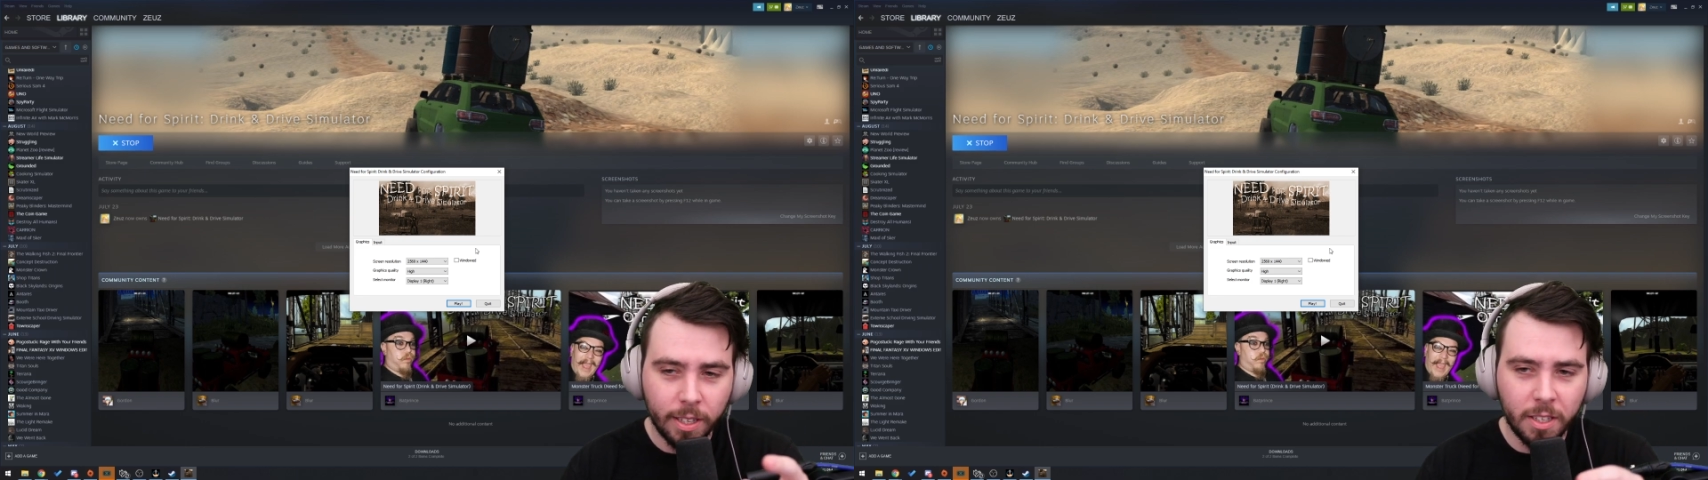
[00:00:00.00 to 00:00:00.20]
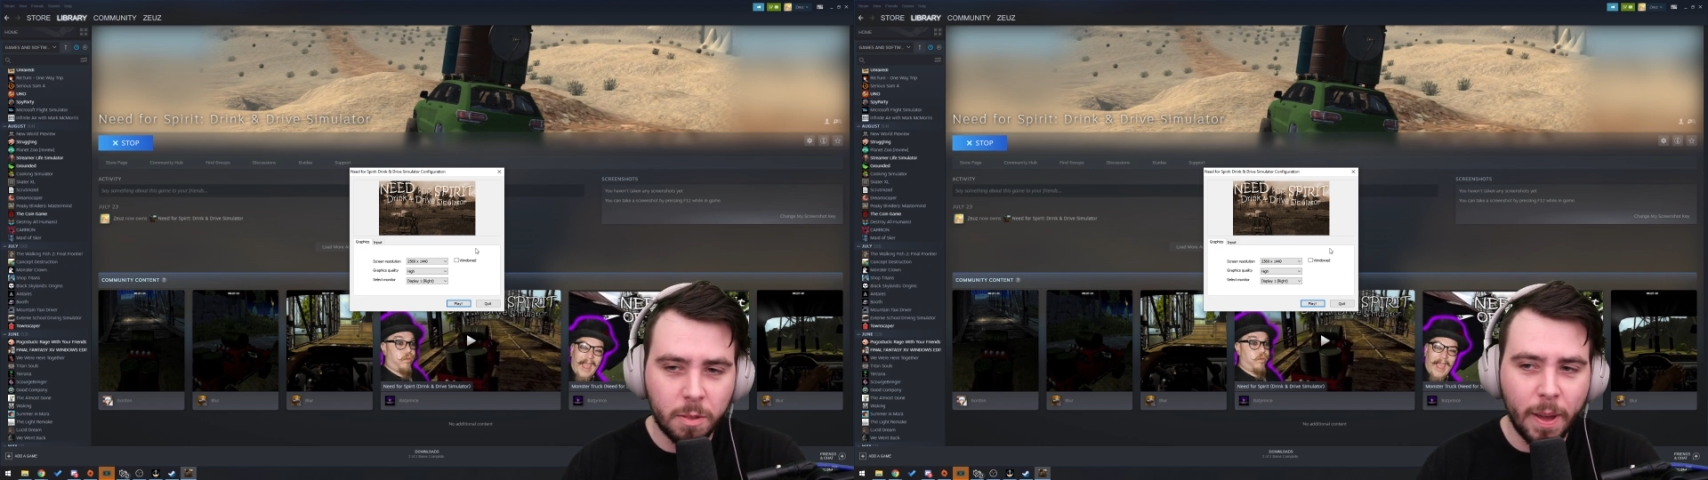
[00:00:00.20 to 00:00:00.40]

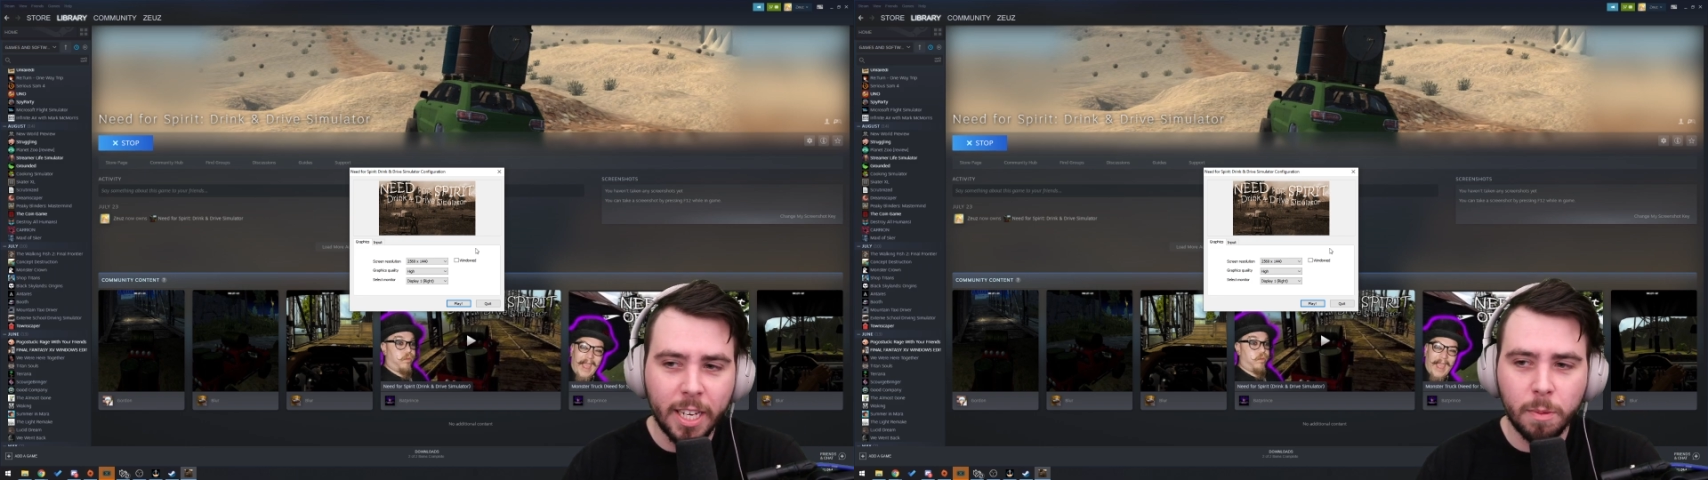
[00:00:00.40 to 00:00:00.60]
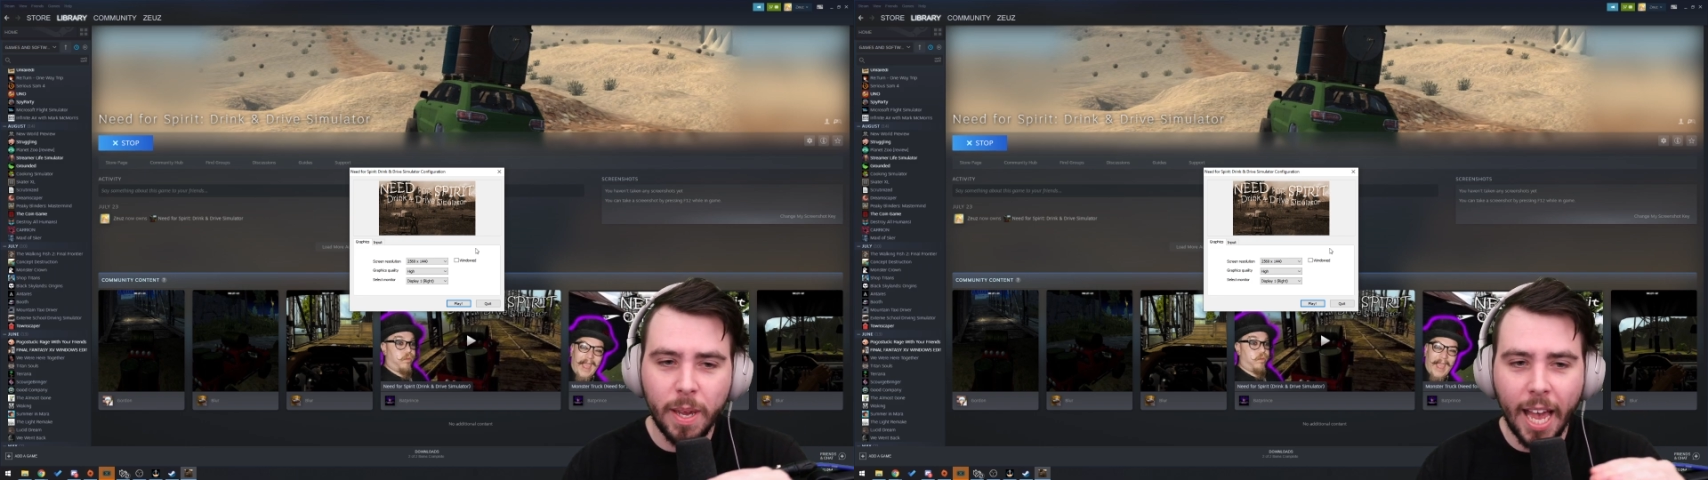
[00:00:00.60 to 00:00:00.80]
This
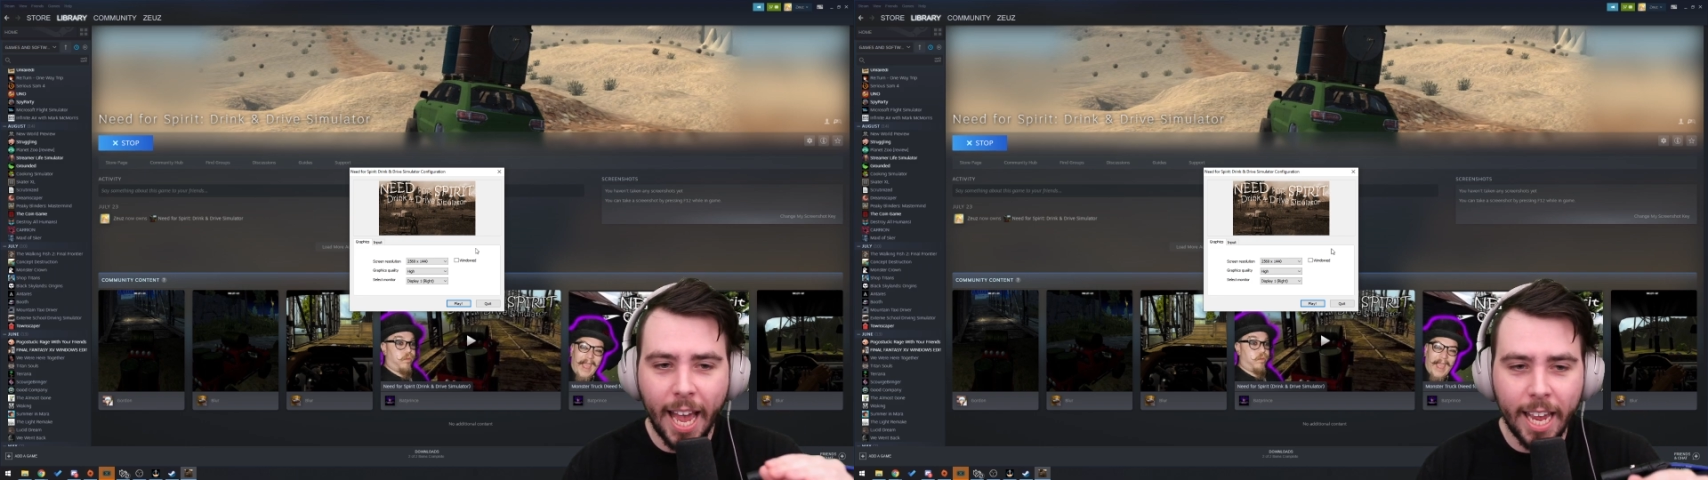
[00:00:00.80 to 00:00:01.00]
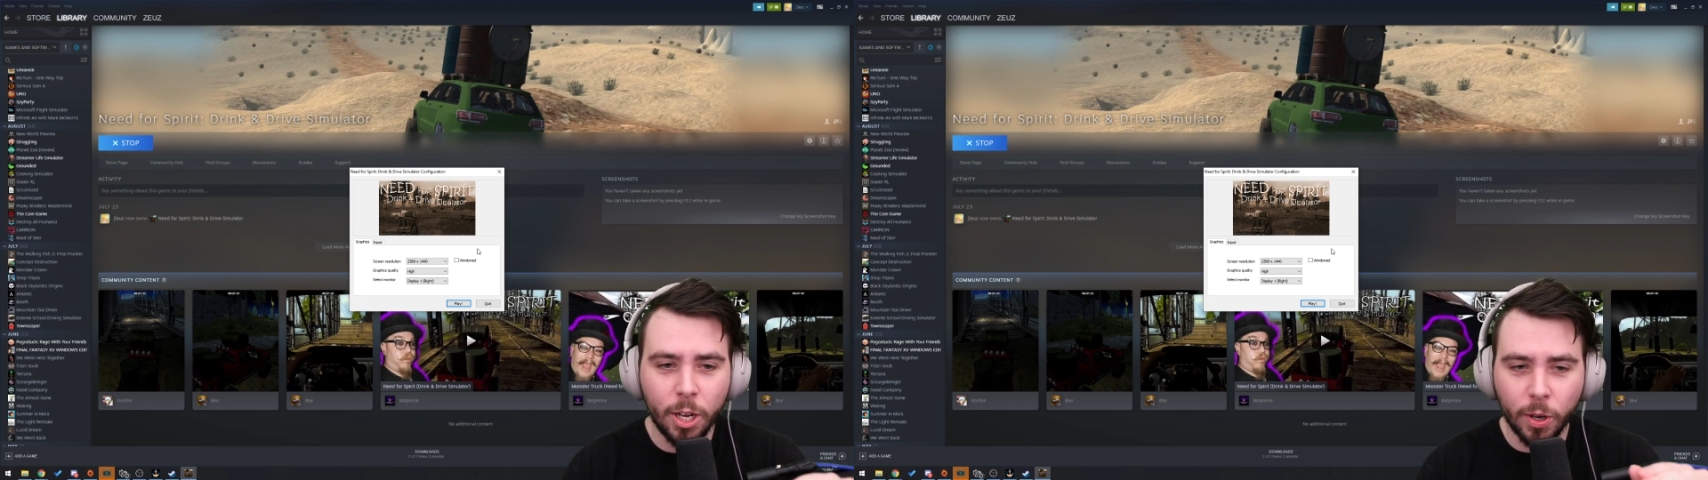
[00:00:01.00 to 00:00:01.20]
makes me
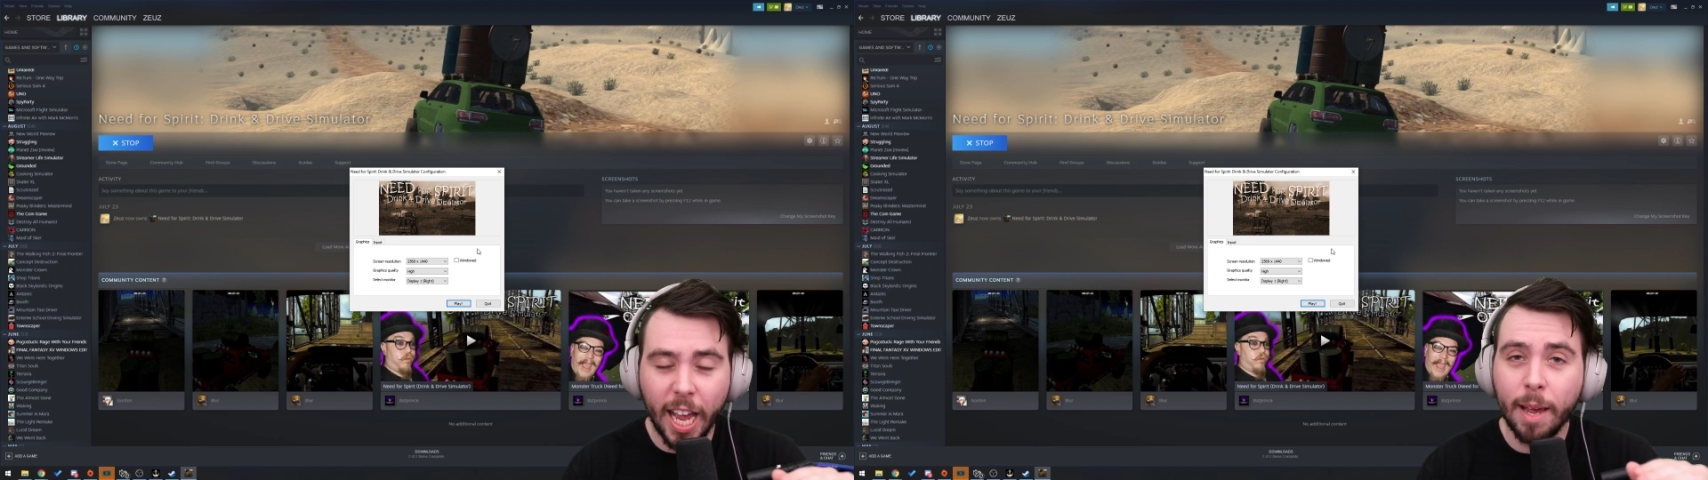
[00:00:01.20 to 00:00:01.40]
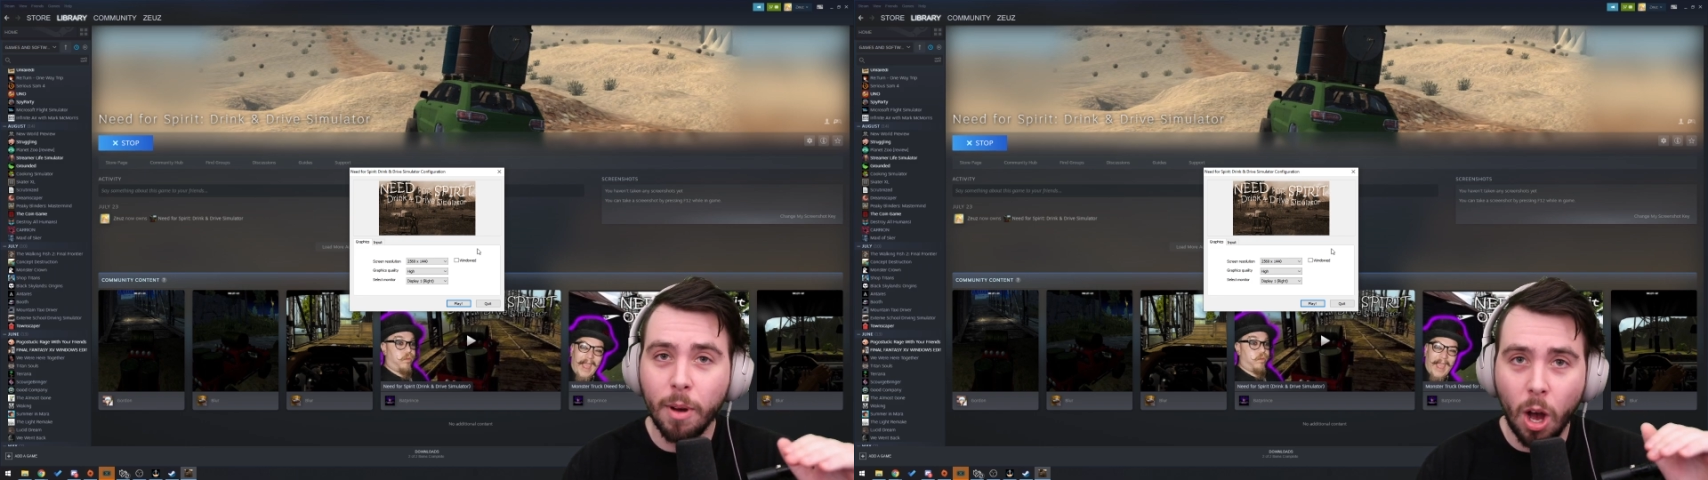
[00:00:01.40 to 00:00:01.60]
hate your
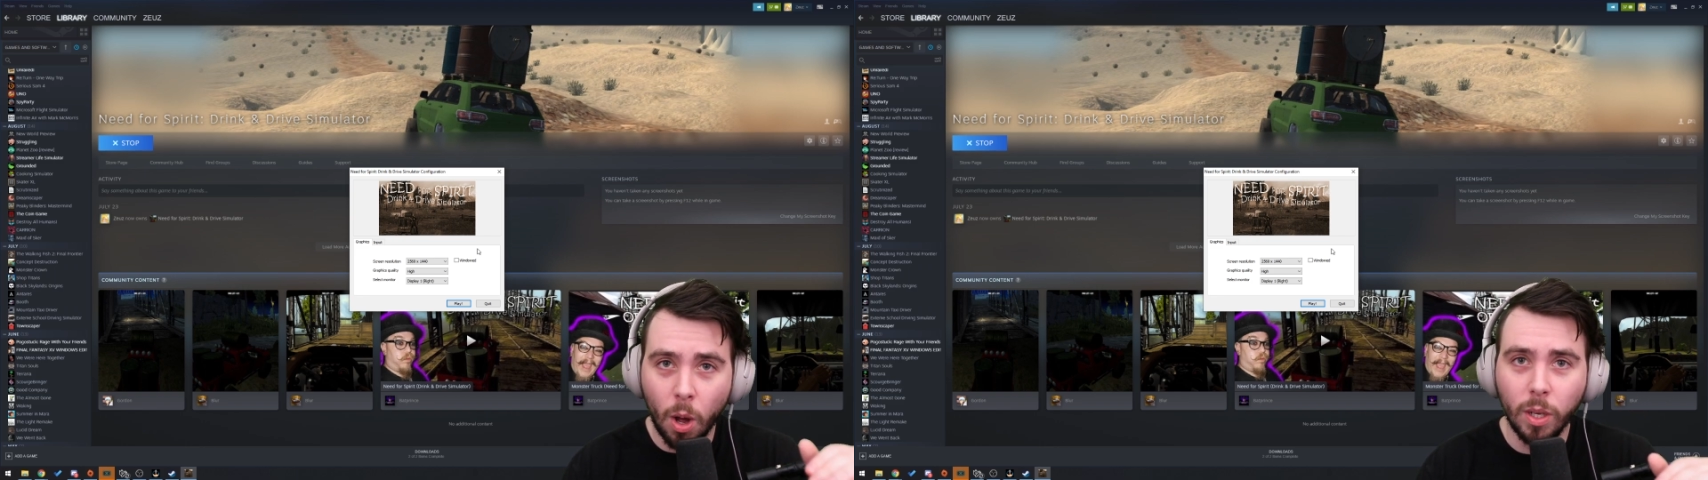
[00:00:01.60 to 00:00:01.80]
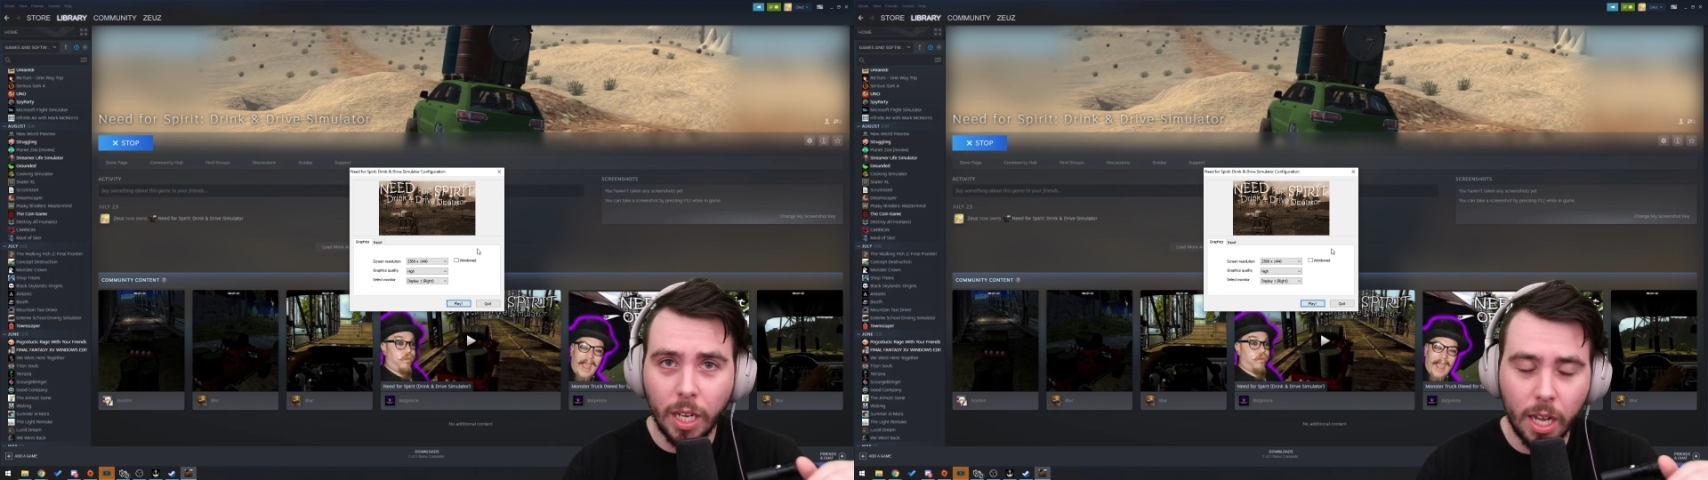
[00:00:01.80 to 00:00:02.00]
game a
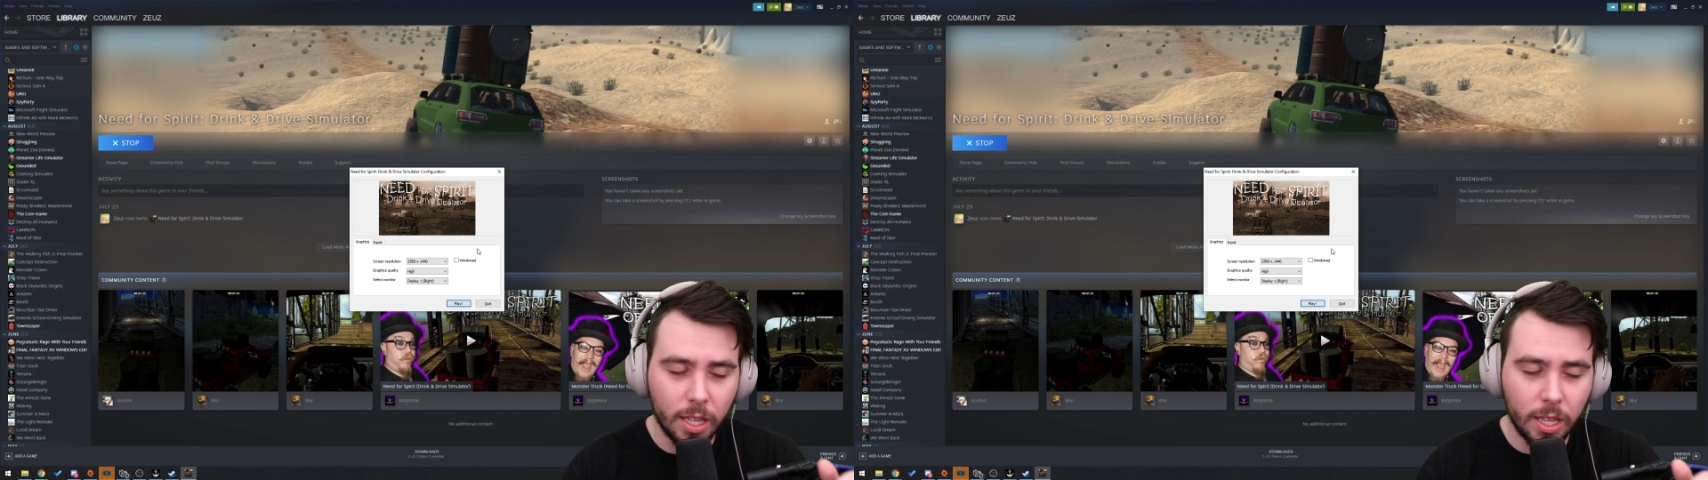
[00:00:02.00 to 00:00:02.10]
whole lot